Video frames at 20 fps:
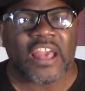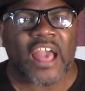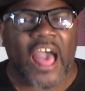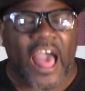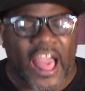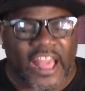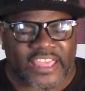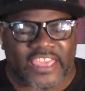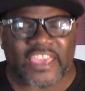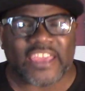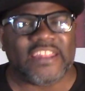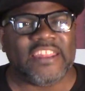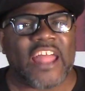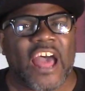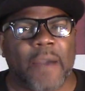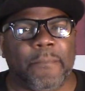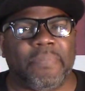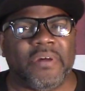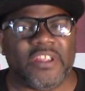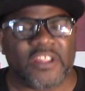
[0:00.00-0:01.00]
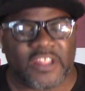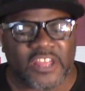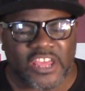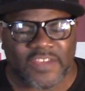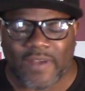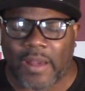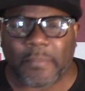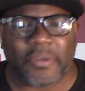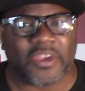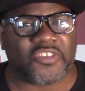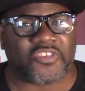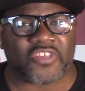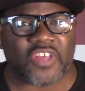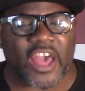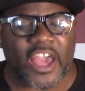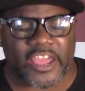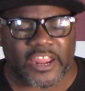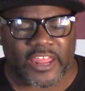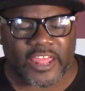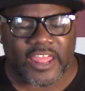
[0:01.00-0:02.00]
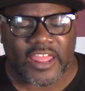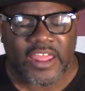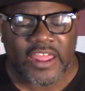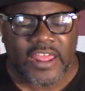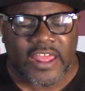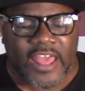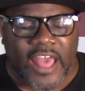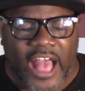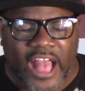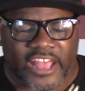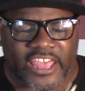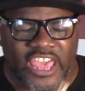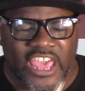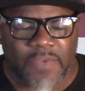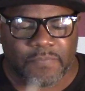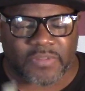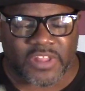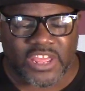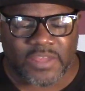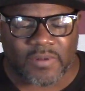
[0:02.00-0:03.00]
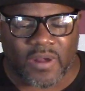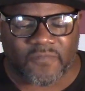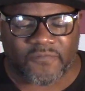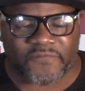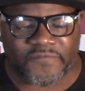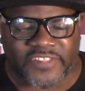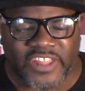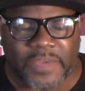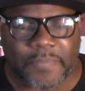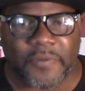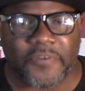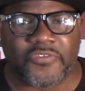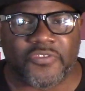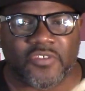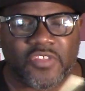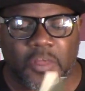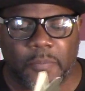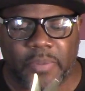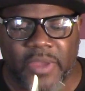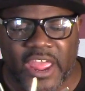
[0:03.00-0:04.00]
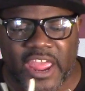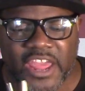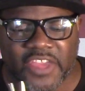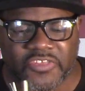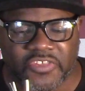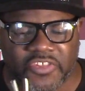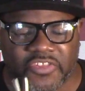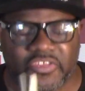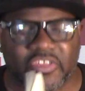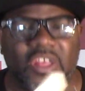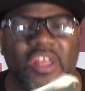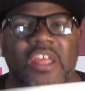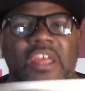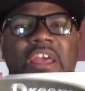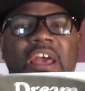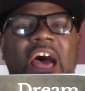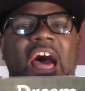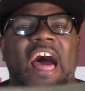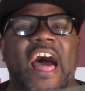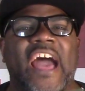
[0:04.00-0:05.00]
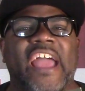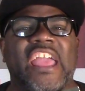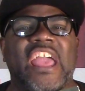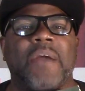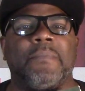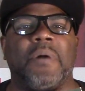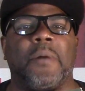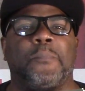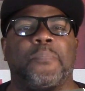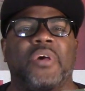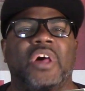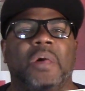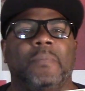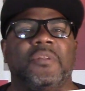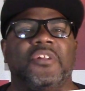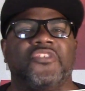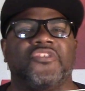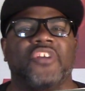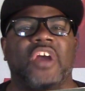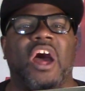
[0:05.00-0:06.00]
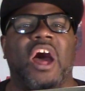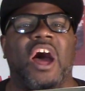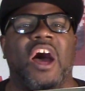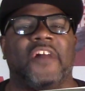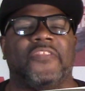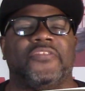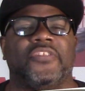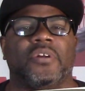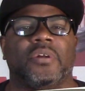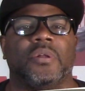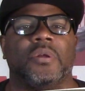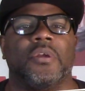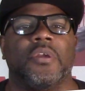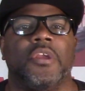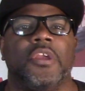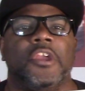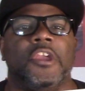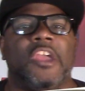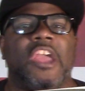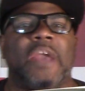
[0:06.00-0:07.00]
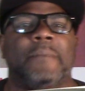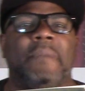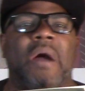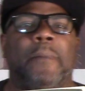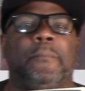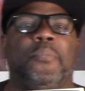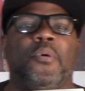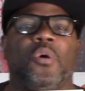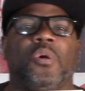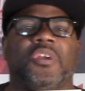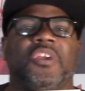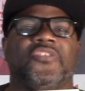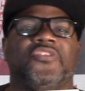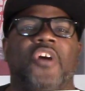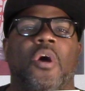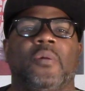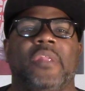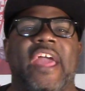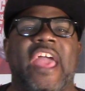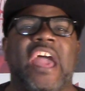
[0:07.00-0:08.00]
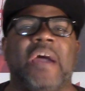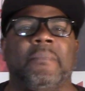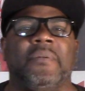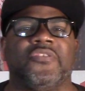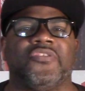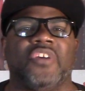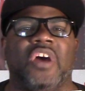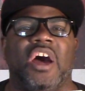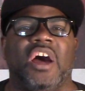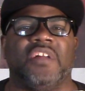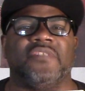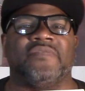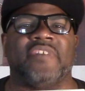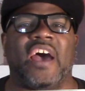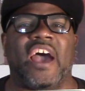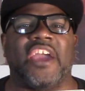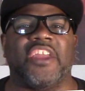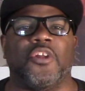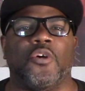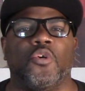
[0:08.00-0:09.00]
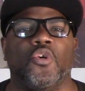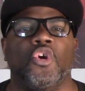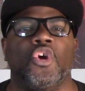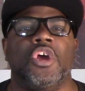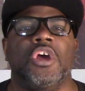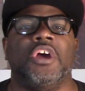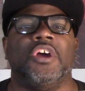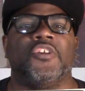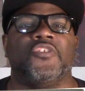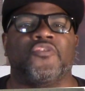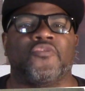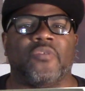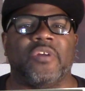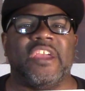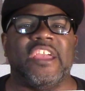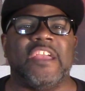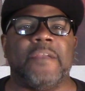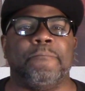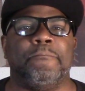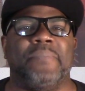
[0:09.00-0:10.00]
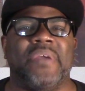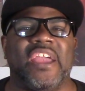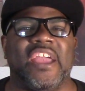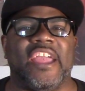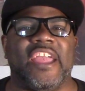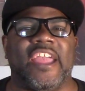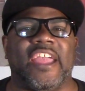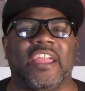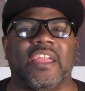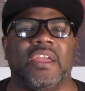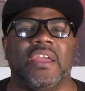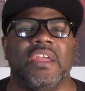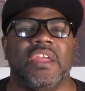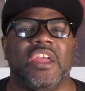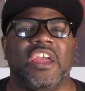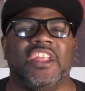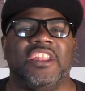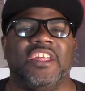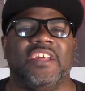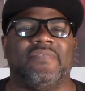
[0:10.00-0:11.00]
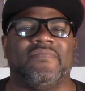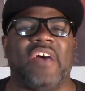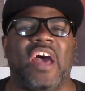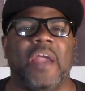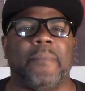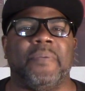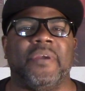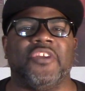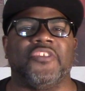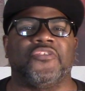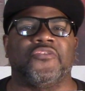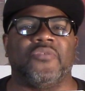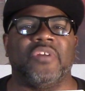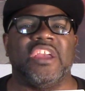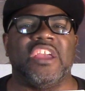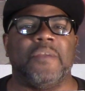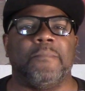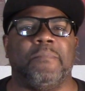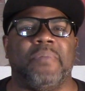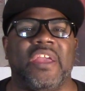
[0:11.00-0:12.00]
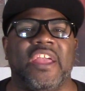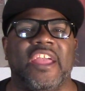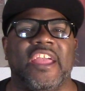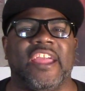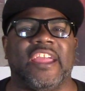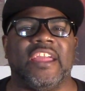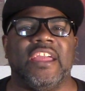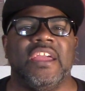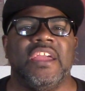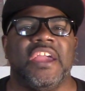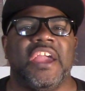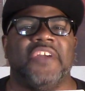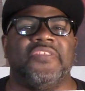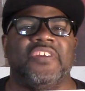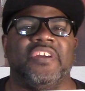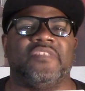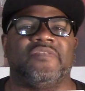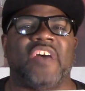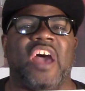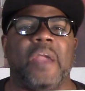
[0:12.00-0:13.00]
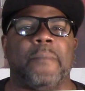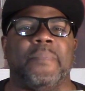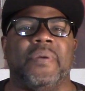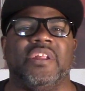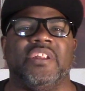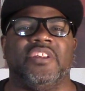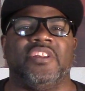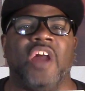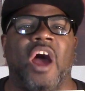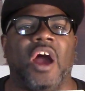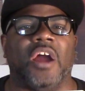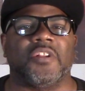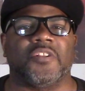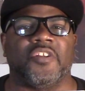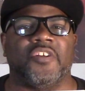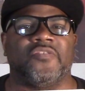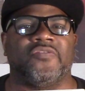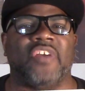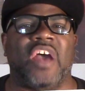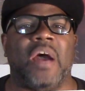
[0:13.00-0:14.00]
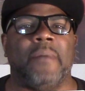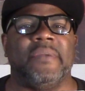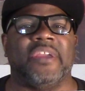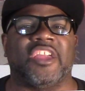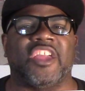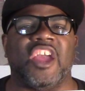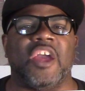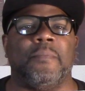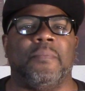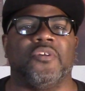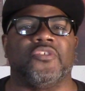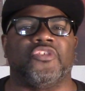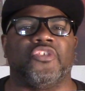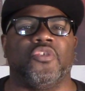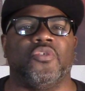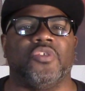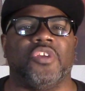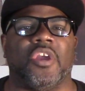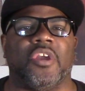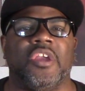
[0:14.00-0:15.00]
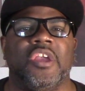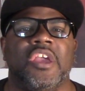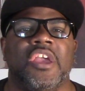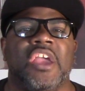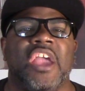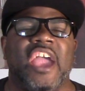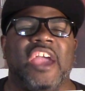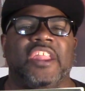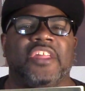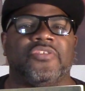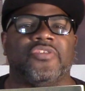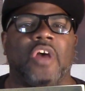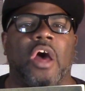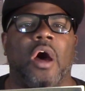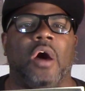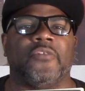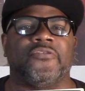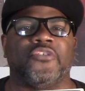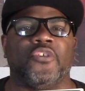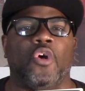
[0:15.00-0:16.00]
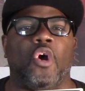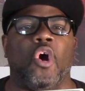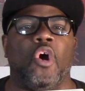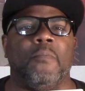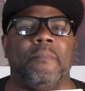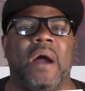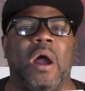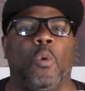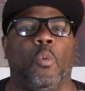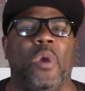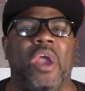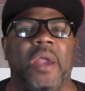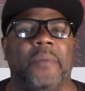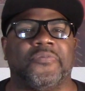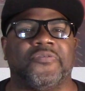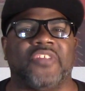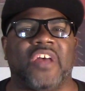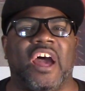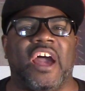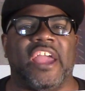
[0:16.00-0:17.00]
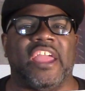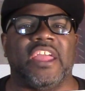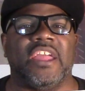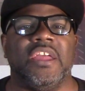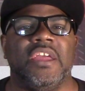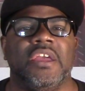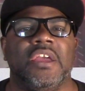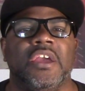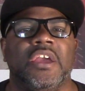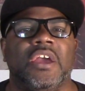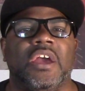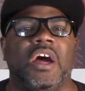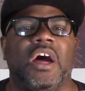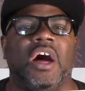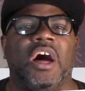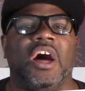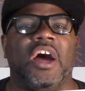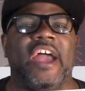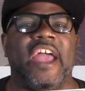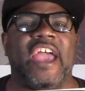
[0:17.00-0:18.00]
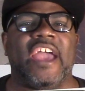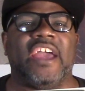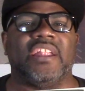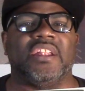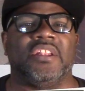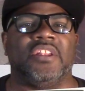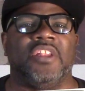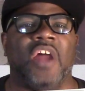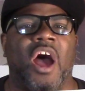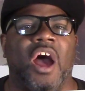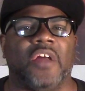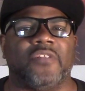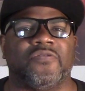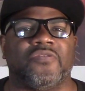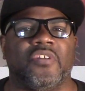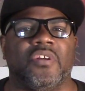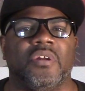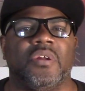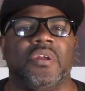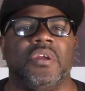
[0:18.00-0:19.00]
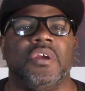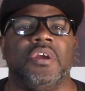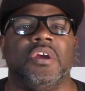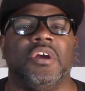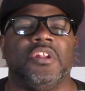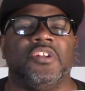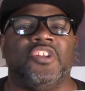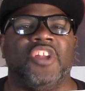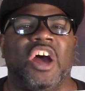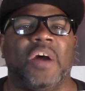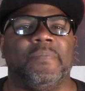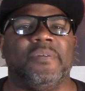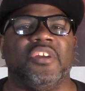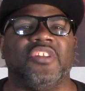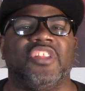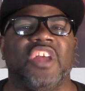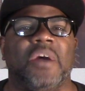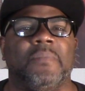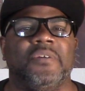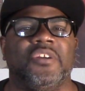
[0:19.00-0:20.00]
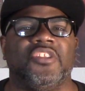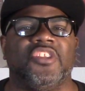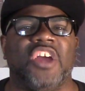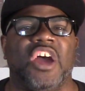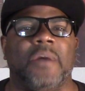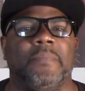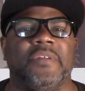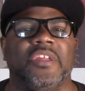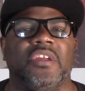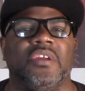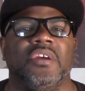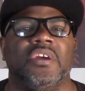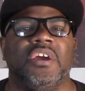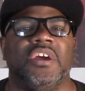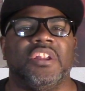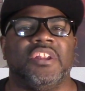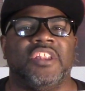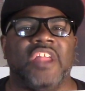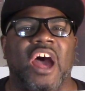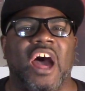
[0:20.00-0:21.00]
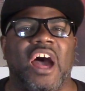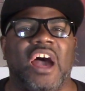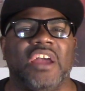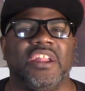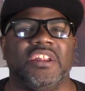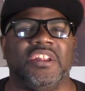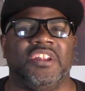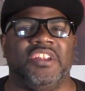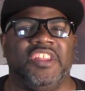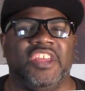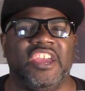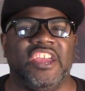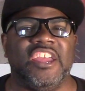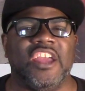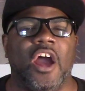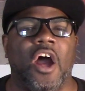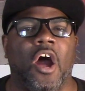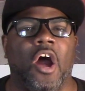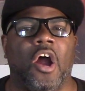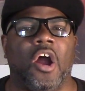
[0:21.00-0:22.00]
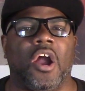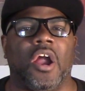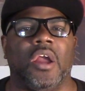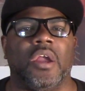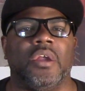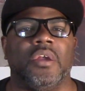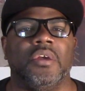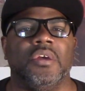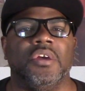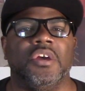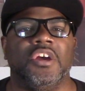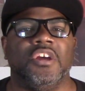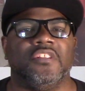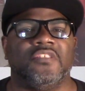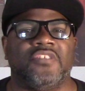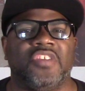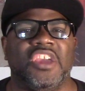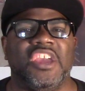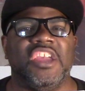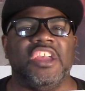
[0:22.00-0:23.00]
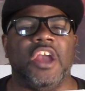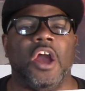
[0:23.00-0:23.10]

I cannot believe, I'm excited. I can't believe I'm flipping through the pages. I am a published author, and my book is on Amazon titled Dream Big, and then type in Dream Big, and then type in Doctor Tommy Campbell Junior And it's also on my website uh, at doctor w w w dot d r tommy